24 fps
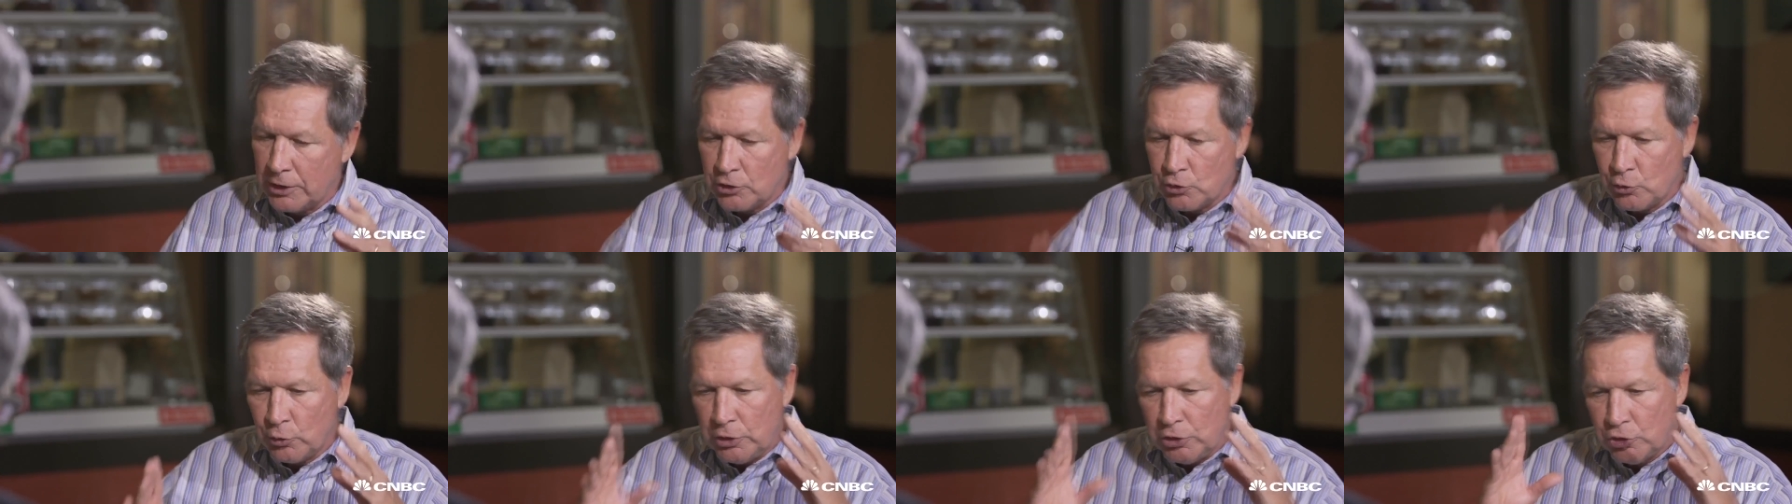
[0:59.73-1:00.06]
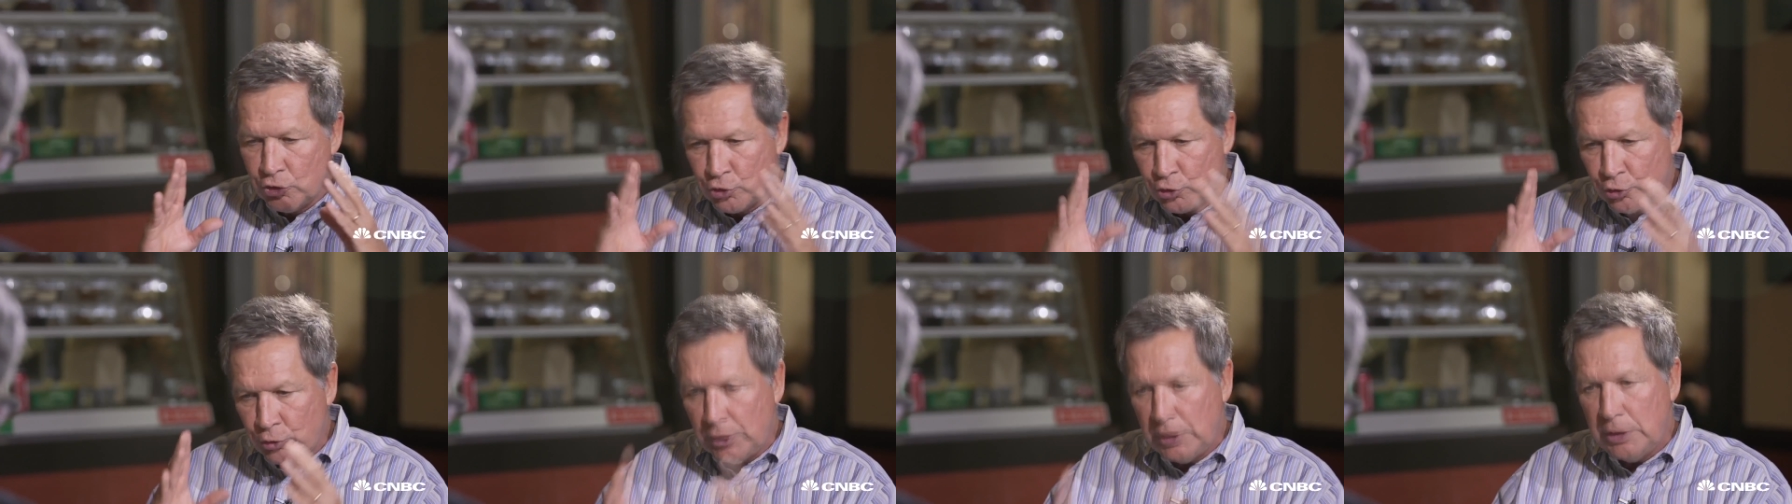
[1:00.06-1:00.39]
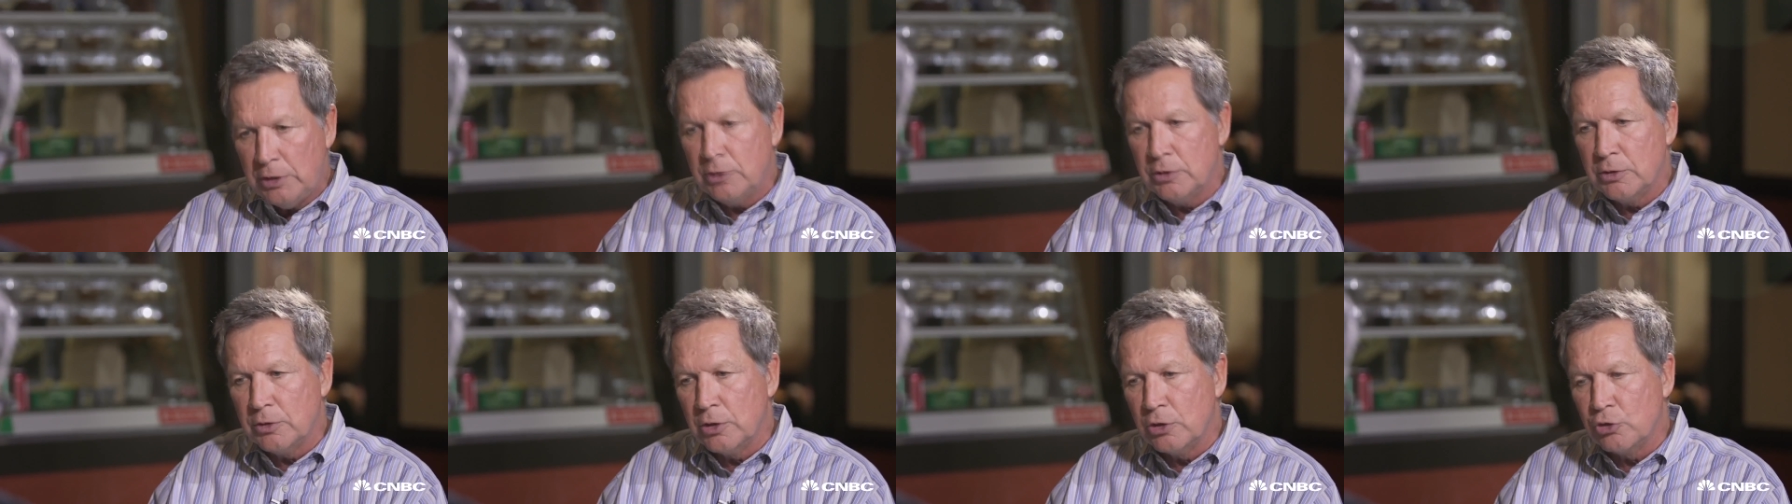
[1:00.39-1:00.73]
As we
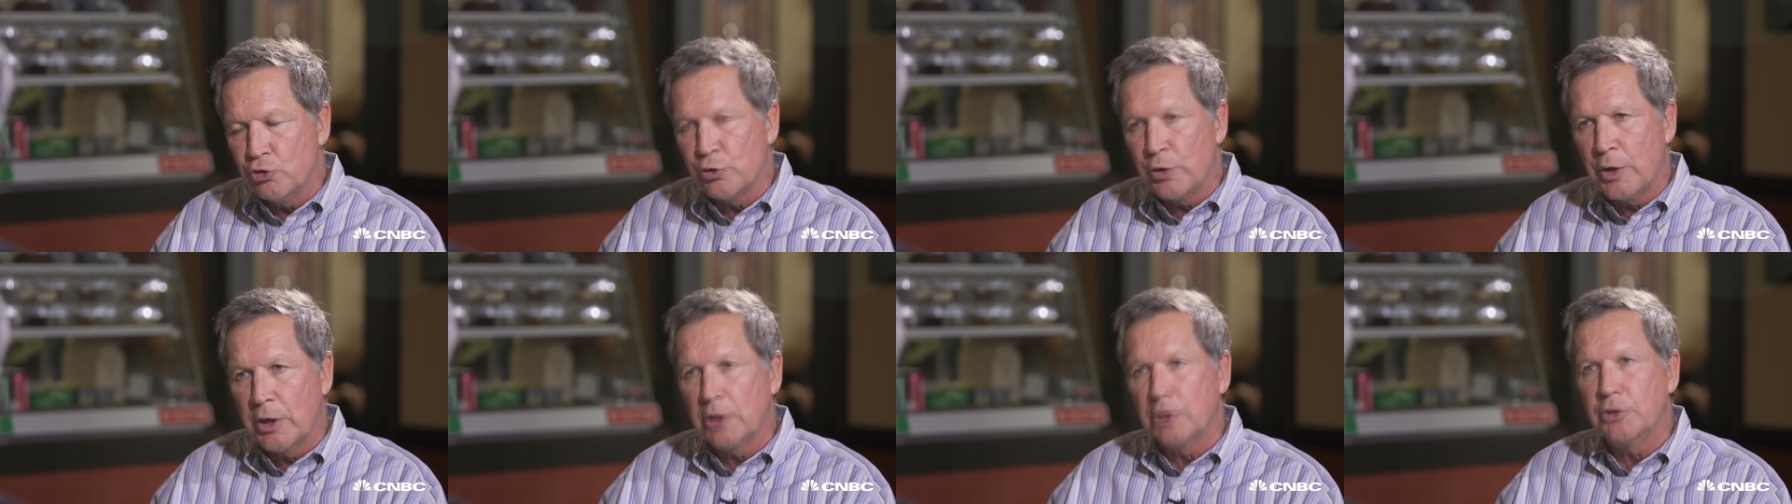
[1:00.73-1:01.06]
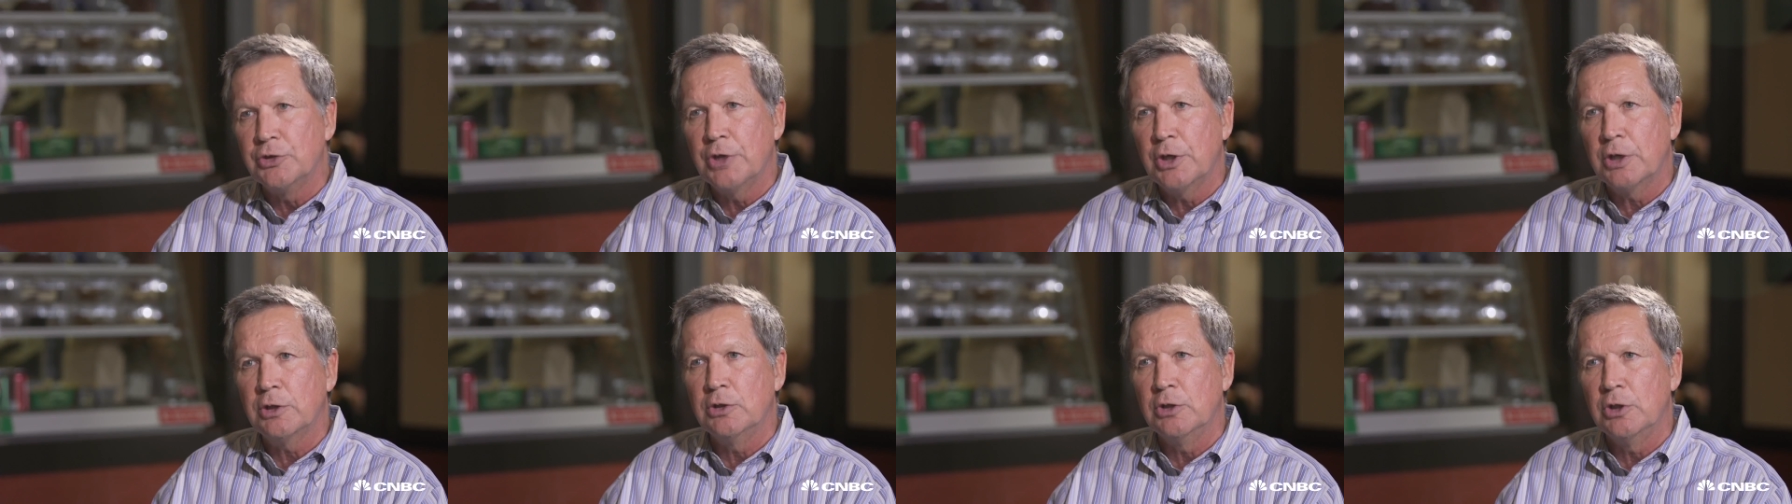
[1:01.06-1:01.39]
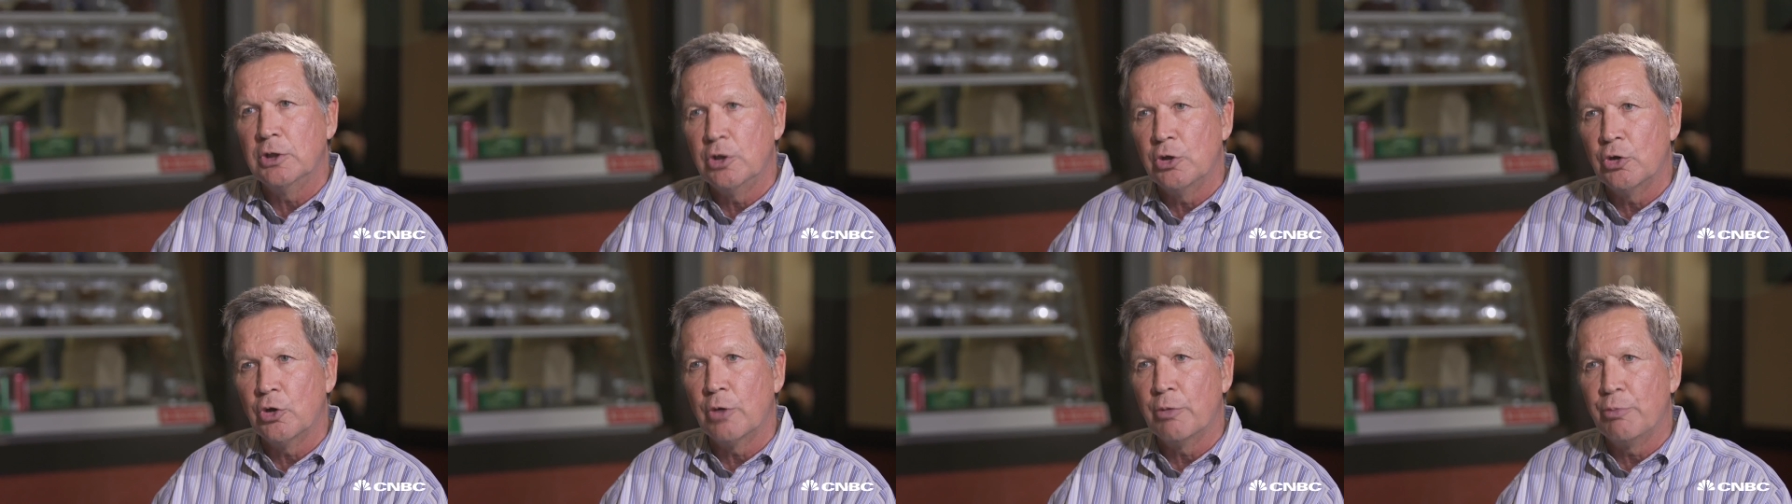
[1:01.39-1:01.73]
treat the drug
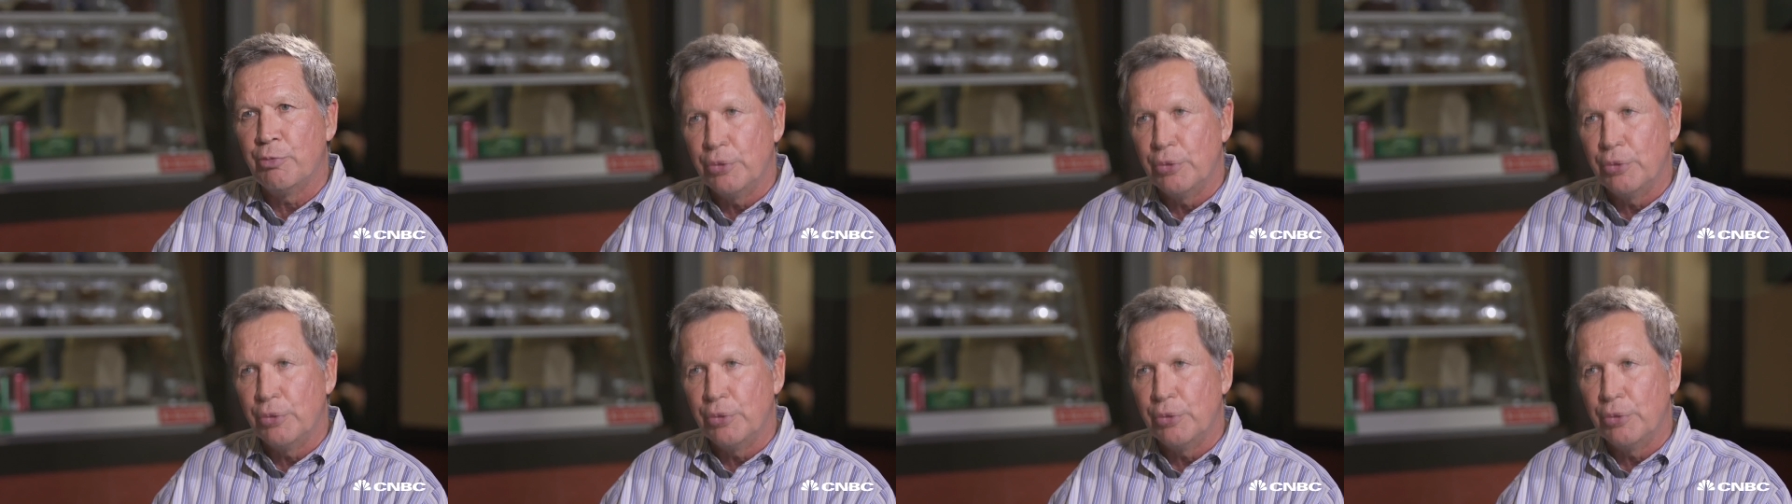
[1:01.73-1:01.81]
addicted in our